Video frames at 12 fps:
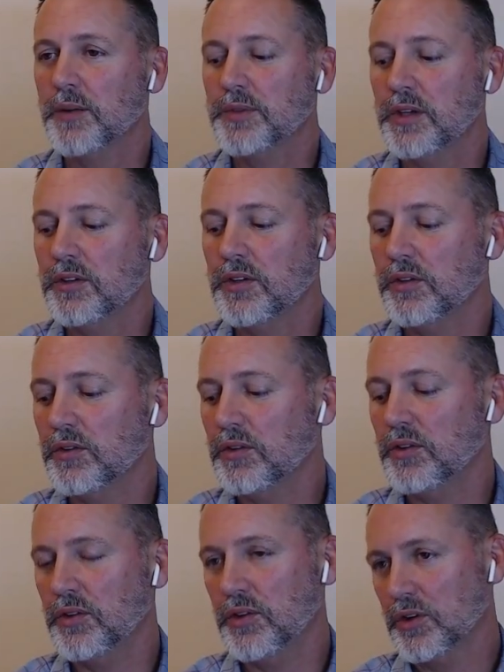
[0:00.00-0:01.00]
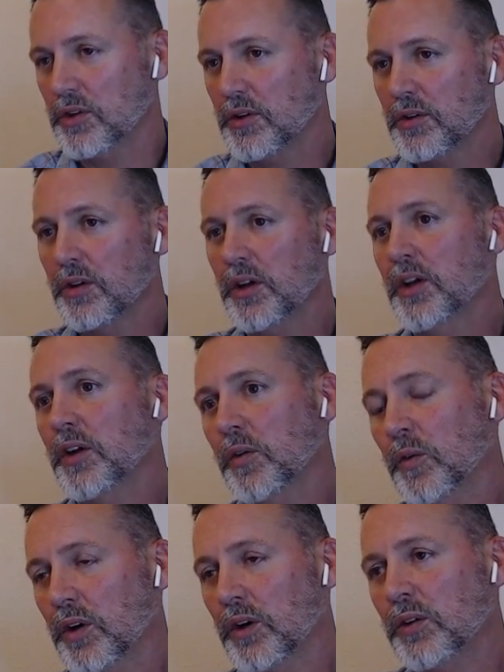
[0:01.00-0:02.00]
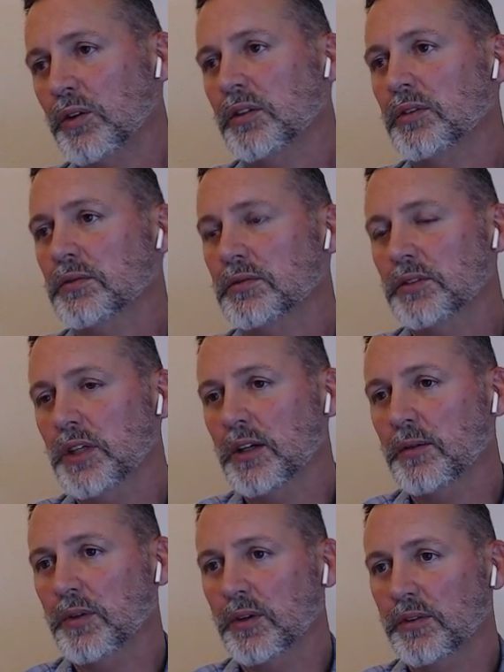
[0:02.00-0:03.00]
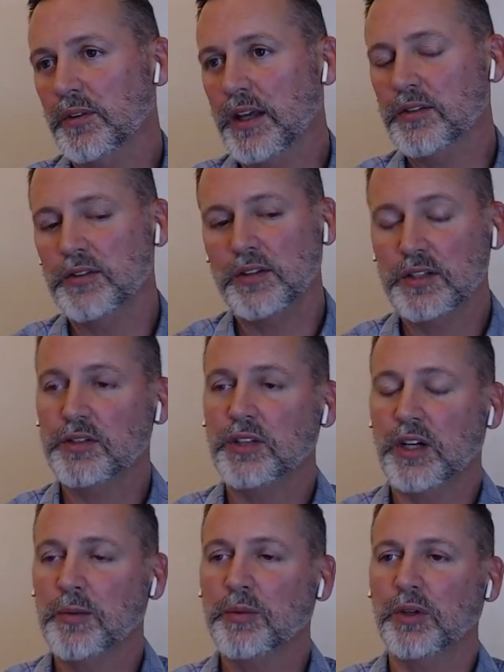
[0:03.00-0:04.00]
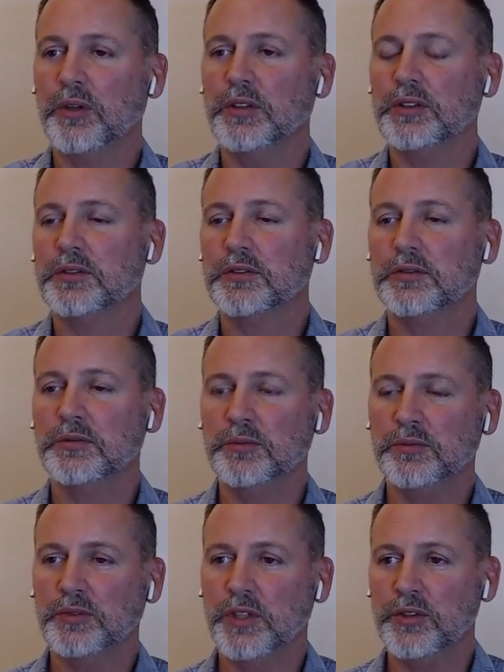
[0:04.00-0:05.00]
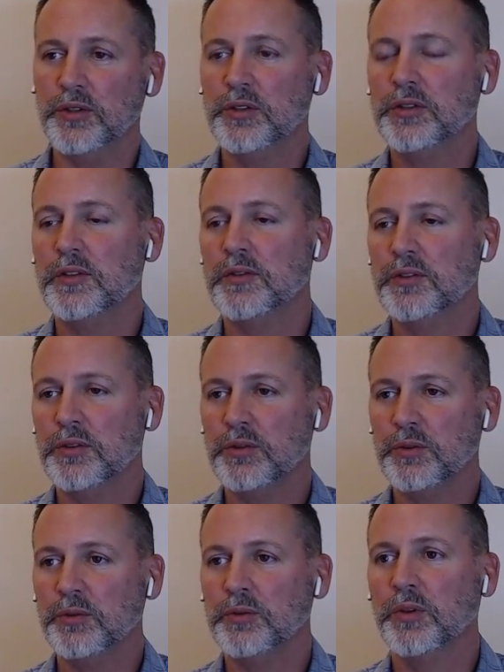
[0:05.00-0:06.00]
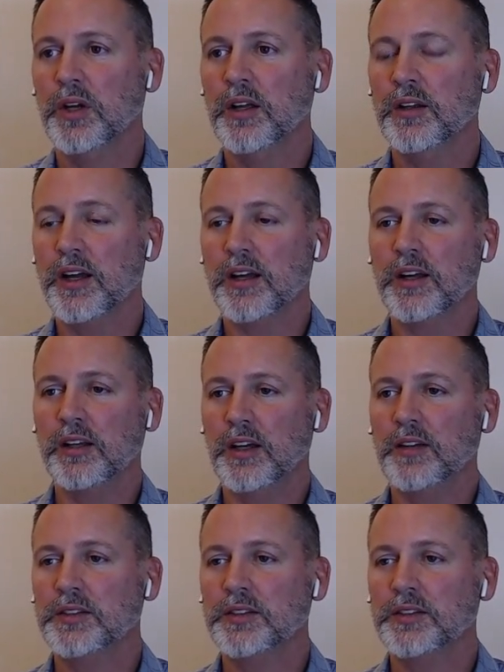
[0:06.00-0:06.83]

something your role, or that this job role is conducive to that kind of